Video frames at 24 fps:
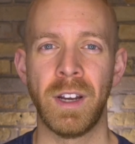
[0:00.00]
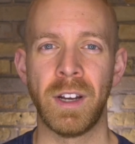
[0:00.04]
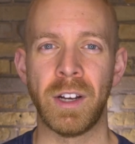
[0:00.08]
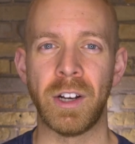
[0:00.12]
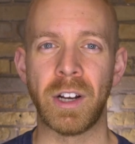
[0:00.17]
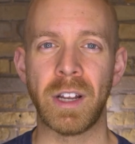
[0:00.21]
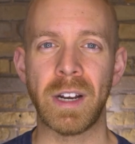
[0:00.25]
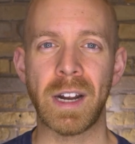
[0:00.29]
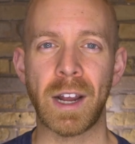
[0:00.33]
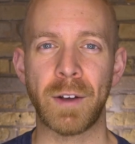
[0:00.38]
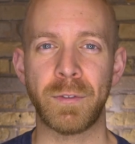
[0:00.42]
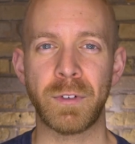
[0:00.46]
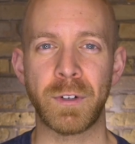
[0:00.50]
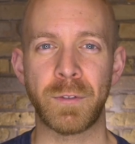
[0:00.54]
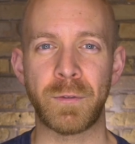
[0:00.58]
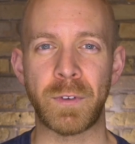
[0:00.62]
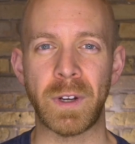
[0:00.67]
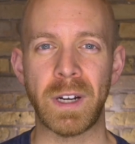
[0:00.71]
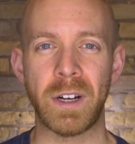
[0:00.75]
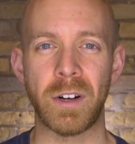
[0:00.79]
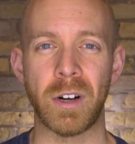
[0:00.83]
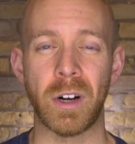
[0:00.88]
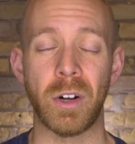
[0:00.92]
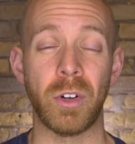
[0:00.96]
You're gonna have to
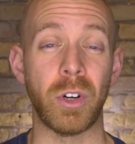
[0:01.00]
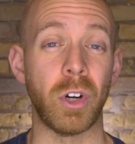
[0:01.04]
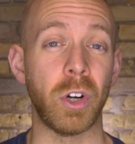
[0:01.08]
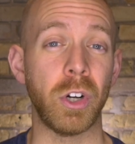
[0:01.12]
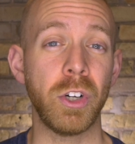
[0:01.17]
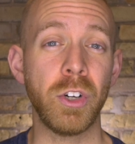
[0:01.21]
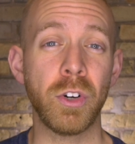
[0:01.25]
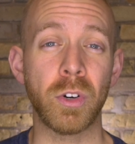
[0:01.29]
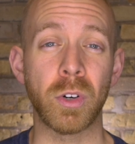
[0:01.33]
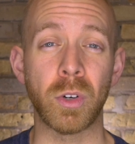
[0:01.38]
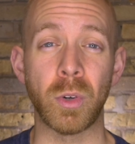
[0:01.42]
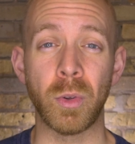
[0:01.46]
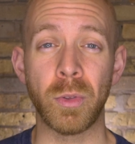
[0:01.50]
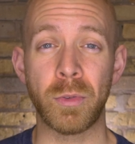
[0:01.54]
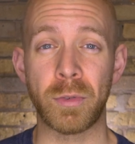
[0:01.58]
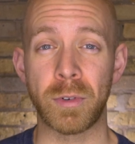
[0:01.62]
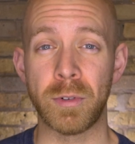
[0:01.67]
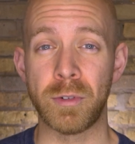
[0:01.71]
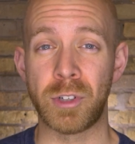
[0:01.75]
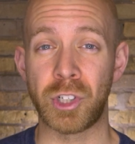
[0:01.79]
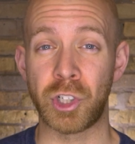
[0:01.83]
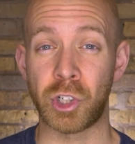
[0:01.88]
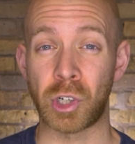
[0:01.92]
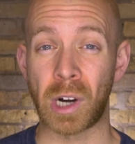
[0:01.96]
figure out on your own
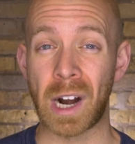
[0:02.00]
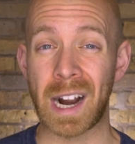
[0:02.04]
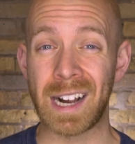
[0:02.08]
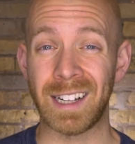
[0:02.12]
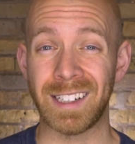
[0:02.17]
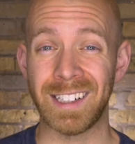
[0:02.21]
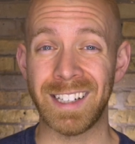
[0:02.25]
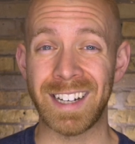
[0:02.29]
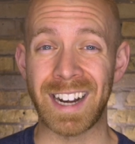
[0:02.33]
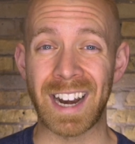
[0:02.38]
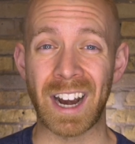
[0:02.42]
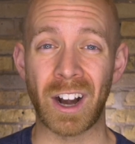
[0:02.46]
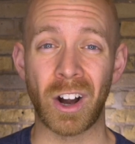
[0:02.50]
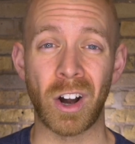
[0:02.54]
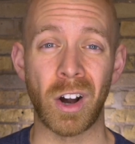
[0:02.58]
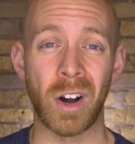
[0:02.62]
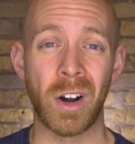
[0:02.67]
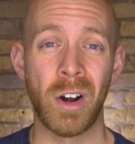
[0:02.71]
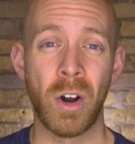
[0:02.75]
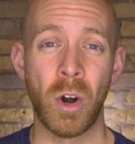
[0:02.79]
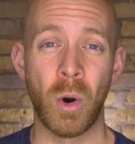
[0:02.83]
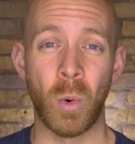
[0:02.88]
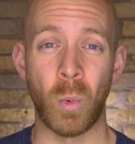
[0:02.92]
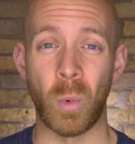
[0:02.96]
through trial and error
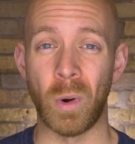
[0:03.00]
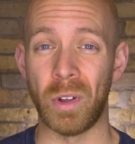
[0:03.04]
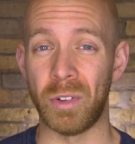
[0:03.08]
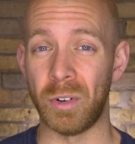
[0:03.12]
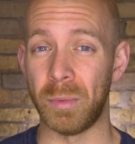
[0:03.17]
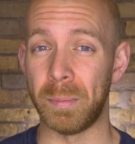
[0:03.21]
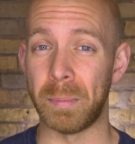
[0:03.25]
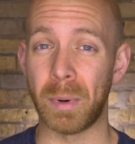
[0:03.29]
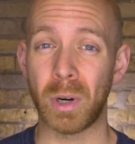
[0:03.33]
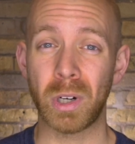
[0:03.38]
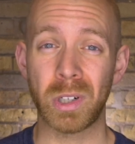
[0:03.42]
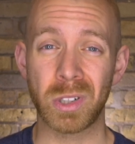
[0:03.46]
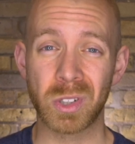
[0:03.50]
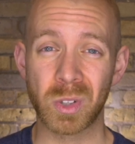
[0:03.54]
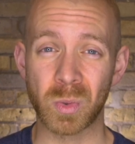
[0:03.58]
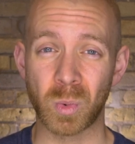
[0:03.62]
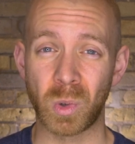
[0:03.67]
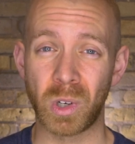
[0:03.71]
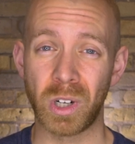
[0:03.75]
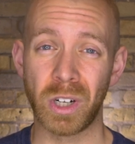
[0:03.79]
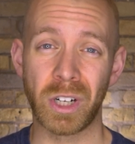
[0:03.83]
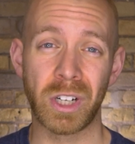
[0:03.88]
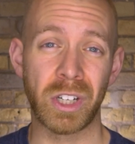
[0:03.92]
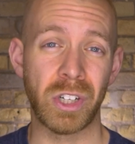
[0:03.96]
whether bars
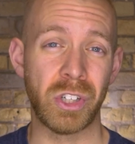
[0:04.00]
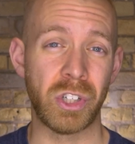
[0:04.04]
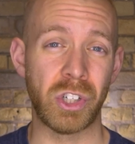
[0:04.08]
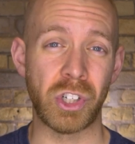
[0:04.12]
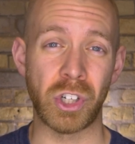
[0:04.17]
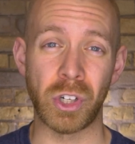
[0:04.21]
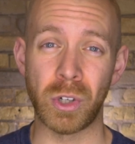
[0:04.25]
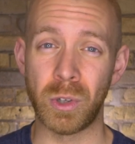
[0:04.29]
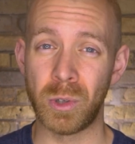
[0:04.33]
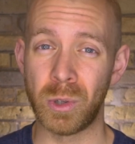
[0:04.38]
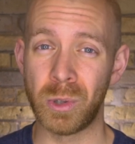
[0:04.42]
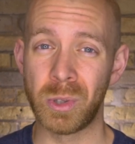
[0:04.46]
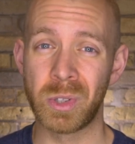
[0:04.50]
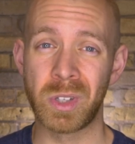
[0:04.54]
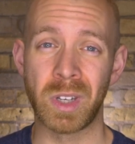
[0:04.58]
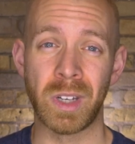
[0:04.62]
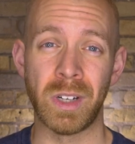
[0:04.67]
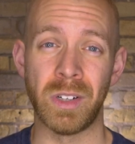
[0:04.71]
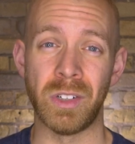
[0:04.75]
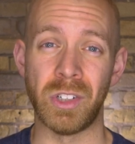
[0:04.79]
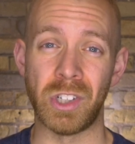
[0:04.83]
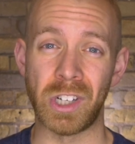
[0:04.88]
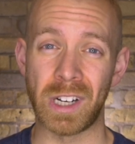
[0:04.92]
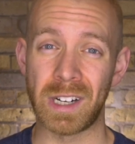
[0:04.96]
work, chews,
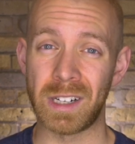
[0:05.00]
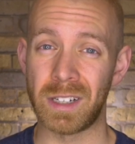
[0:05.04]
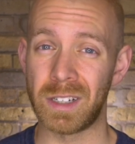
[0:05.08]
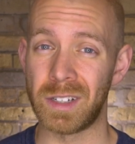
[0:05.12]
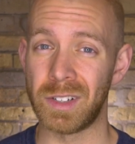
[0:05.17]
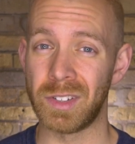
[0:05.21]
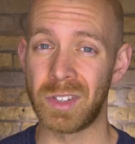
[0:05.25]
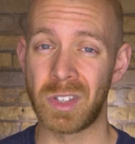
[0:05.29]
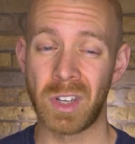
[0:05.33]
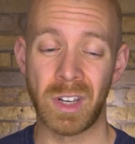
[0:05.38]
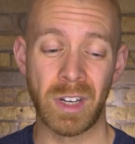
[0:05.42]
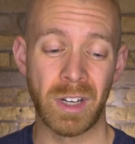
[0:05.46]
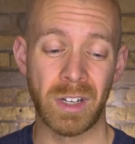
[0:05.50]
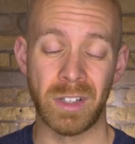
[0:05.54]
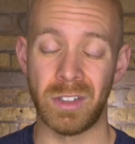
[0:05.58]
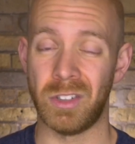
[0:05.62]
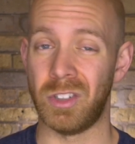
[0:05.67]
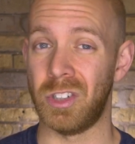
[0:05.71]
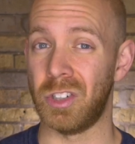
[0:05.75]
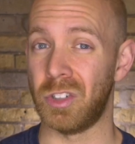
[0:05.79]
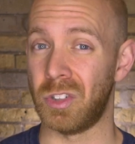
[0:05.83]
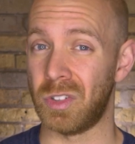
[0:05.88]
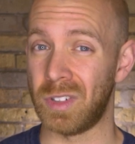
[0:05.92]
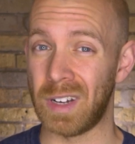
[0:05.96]
gels,
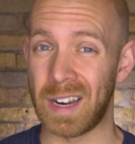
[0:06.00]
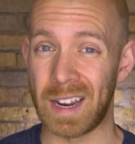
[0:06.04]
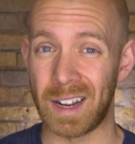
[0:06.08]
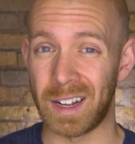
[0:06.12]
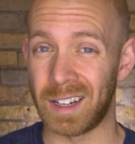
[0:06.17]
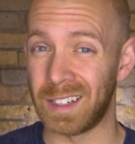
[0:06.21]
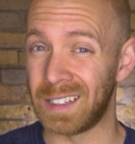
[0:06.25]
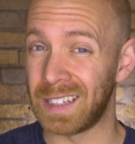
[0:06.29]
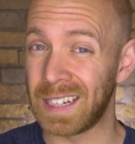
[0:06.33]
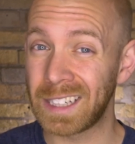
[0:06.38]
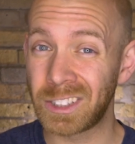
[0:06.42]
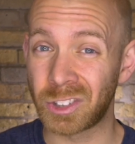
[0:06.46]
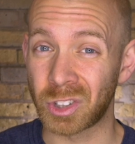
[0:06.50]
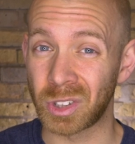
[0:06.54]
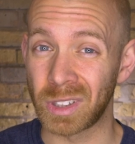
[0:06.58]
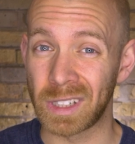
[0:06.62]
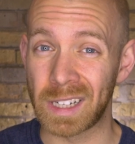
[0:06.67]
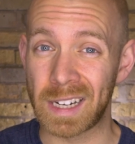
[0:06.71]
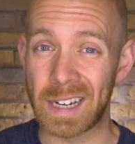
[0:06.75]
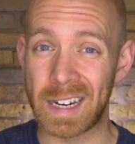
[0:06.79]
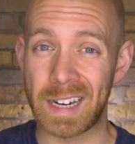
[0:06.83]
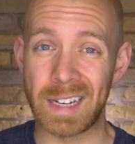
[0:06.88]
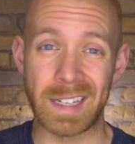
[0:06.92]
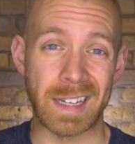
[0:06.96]
just
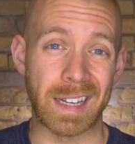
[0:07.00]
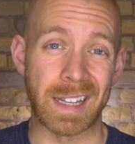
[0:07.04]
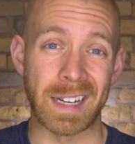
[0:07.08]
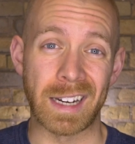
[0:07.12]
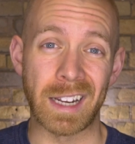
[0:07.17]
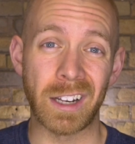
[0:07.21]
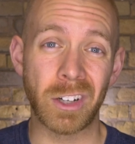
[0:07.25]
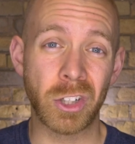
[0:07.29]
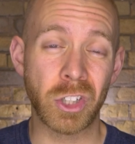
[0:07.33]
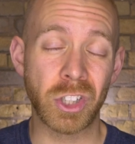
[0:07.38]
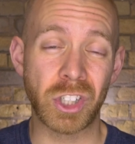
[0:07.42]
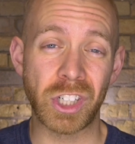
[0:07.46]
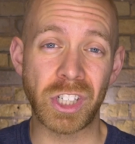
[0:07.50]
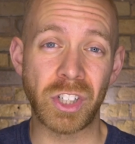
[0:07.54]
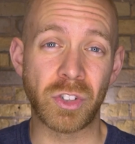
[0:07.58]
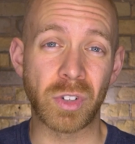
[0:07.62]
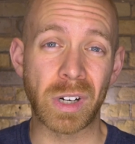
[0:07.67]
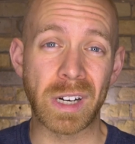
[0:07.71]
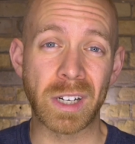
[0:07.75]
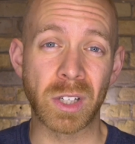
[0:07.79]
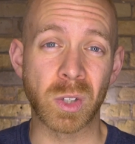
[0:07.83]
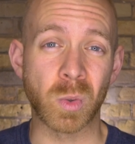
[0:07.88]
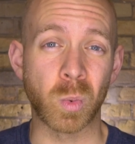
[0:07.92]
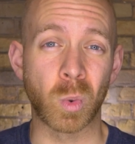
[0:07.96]
electrolyte and energy
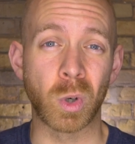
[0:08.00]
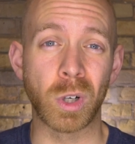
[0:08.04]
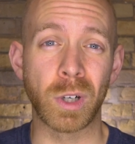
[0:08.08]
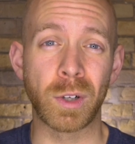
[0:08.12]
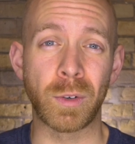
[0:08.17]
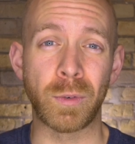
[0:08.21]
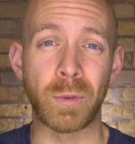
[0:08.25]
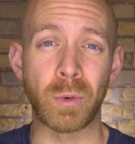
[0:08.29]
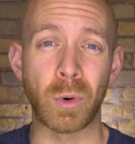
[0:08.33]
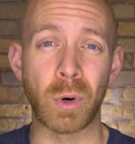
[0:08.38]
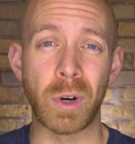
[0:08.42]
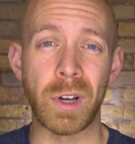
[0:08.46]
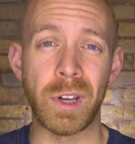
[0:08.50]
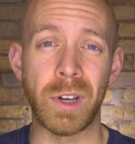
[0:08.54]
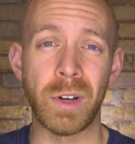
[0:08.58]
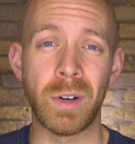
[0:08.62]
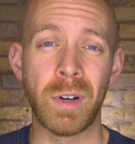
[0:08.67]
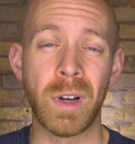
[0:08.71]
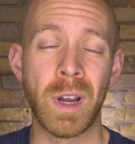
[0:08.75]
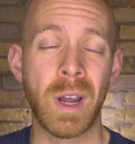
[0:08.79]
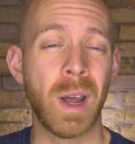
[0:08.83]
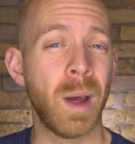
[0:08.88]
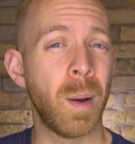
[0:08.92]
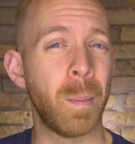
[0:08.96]
drinks work for you,
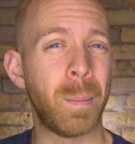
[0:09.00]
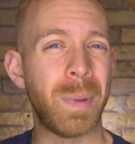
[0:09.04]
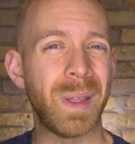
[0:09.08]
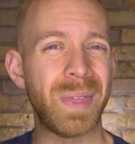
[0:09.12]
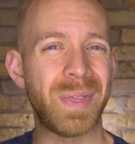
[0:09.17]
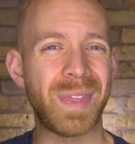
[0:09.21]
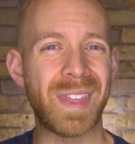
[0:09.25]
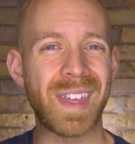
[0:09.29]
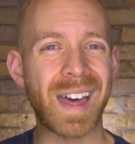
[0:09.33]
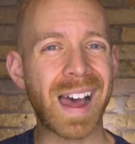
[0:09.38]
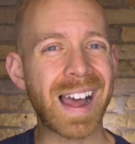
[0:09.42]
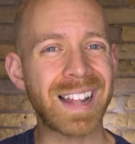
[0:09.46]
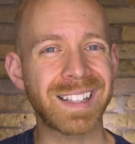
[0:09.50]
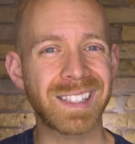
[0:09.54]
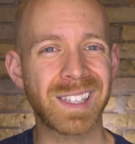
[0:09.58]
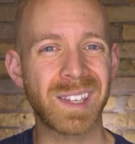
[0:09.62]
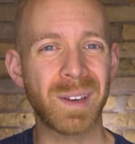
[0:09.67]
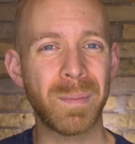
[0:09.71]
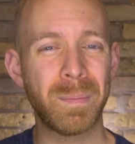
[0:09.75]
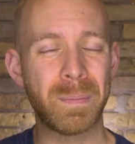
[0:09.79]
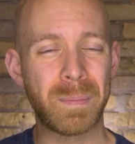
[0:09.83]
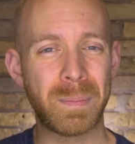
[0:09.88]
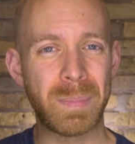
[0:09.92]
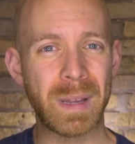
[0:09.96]
but that's
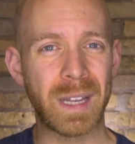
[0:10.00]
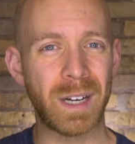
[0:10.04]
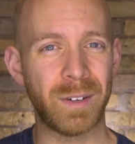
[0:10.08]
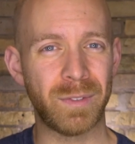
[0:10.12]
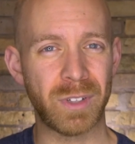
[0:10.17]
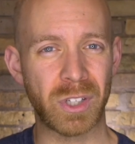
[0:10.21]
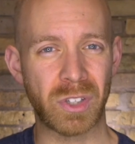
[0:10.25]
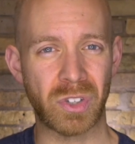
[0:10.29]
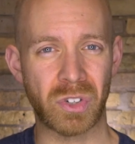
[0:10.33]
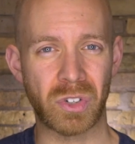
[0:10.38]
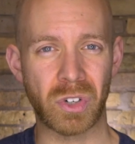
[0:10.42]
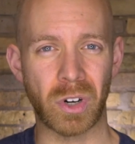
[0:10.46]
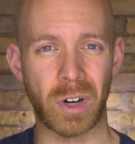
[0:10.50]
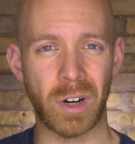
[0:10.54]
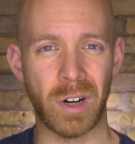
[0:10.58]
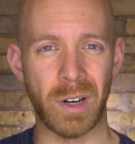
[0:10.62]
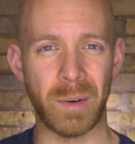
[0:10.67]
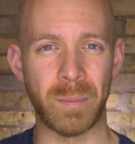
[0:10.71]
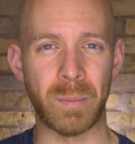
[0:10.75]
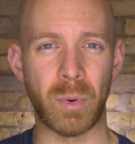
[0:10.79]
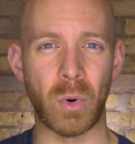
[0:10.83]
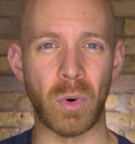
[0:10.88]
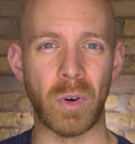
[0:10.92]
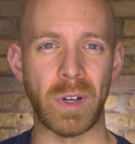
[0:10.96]
a bit of a
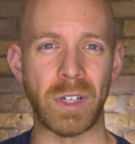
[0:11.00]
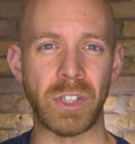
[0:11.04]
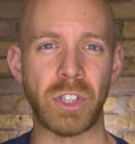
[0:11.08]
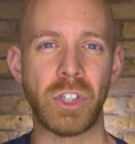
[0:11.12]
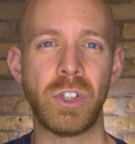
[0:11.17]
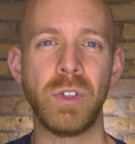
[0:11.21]
starting point.